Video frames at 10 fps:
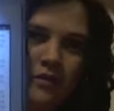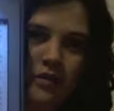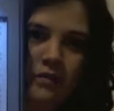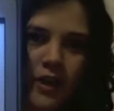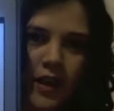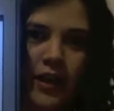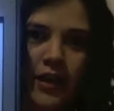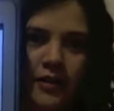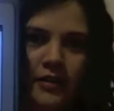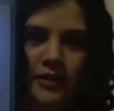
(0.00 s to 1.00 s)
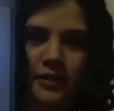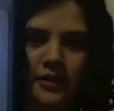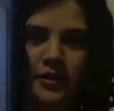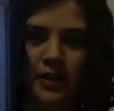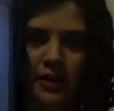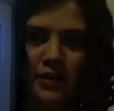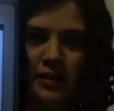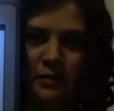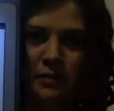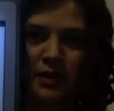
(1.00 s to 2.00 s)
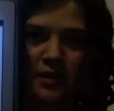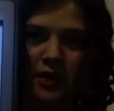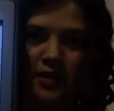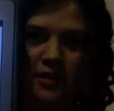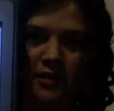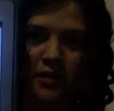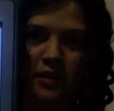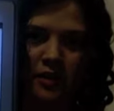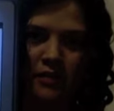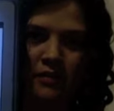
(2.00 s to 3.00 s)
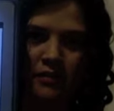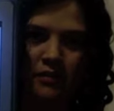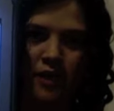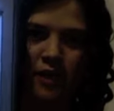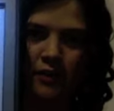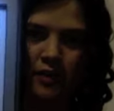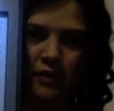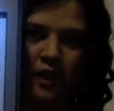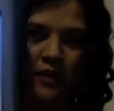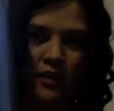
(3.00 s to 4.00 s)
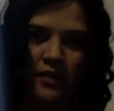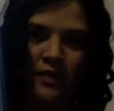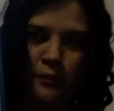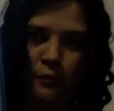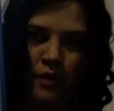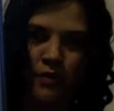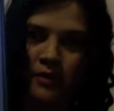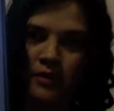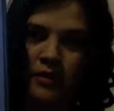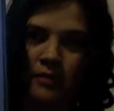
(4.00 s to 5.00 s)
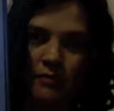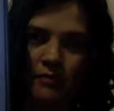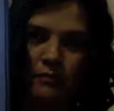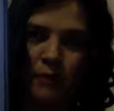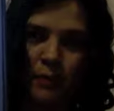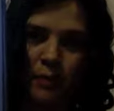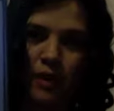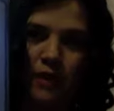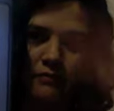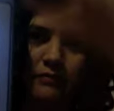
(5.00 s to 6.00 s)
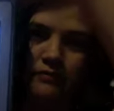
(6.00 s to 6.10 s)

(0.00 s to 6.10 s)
the light. This is the best light design ever. I think it's even better than the Paperwhite.